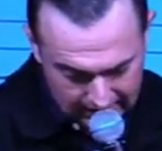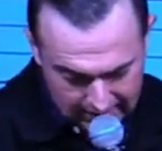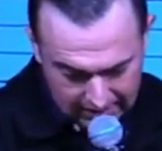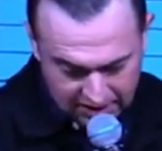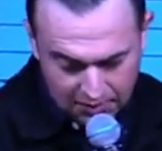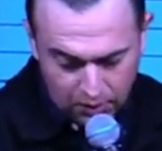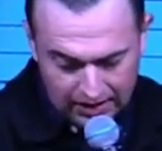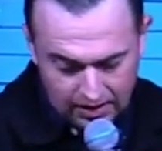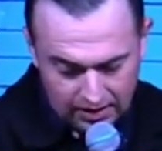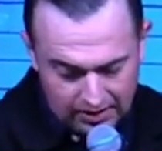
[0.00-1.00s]
number
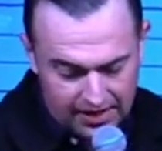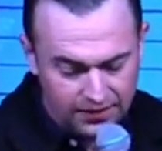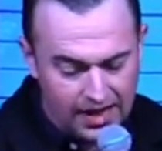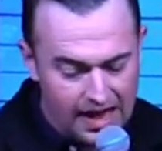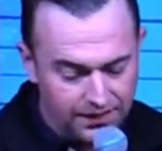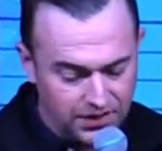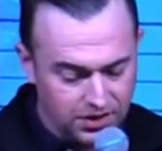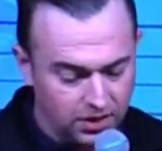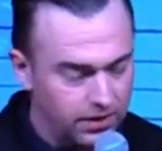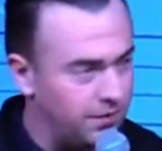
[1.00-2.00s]
one, live life
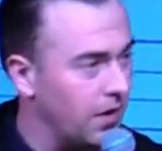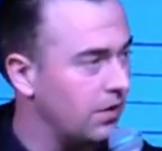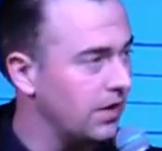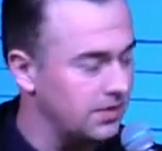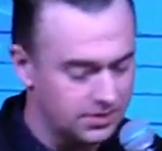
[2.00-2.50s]
externally focused.